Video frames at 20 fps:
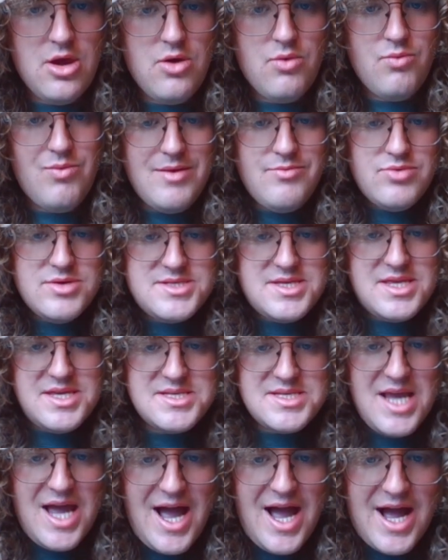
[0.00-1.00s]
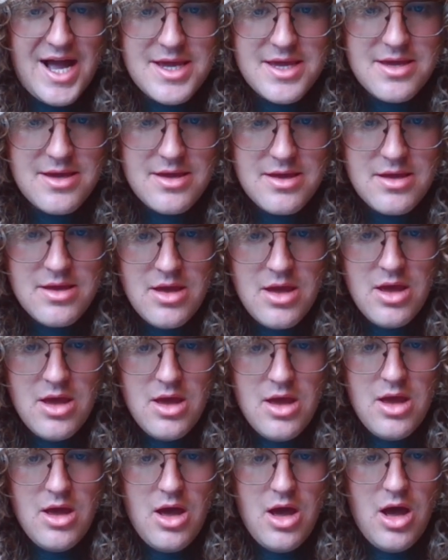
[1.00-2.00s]
When was the sack?
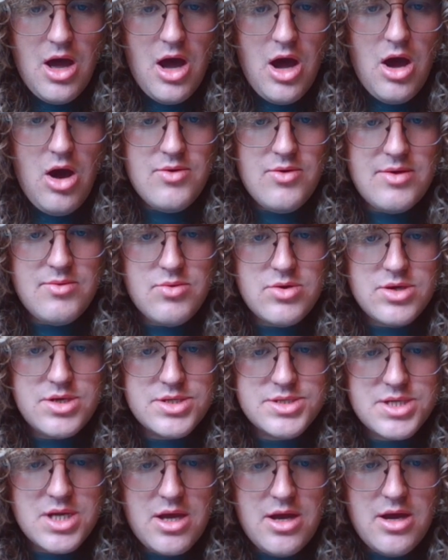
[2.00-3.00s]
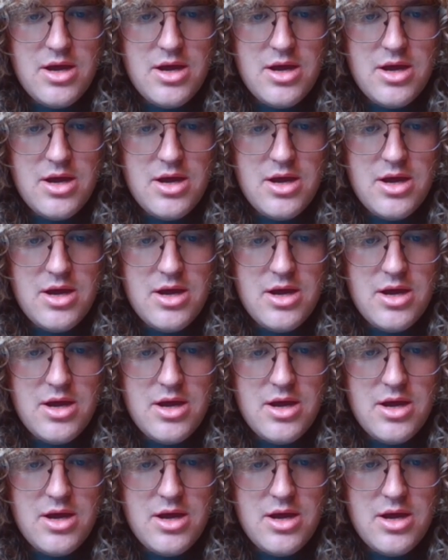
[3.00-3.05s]
Oh, it was